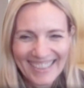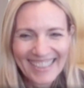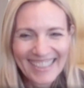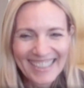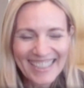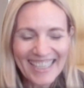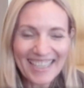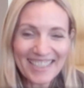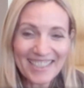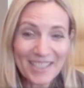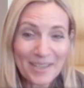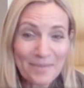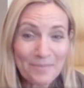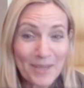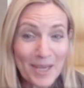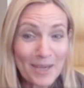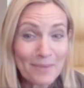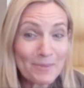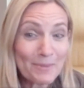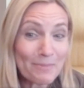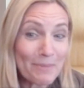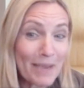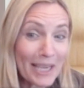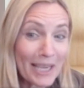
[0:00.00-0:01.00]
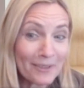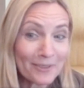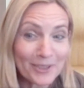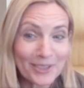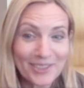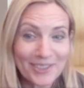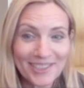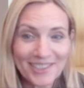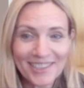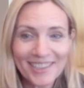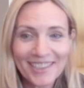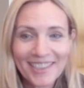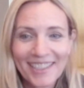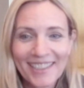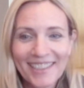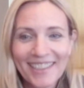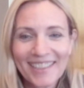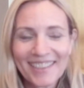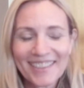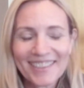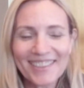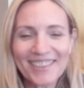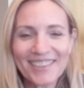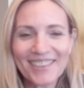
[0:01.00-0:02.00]
And sometimes backwards.
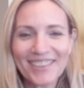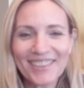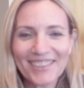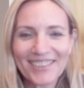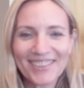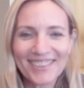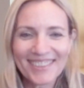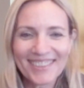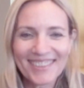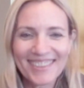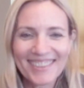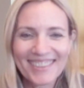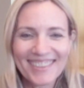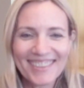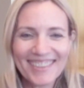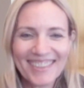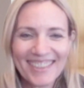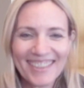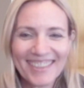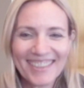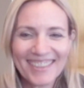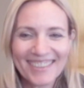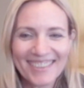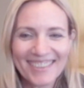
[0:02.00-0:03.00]
So yeah.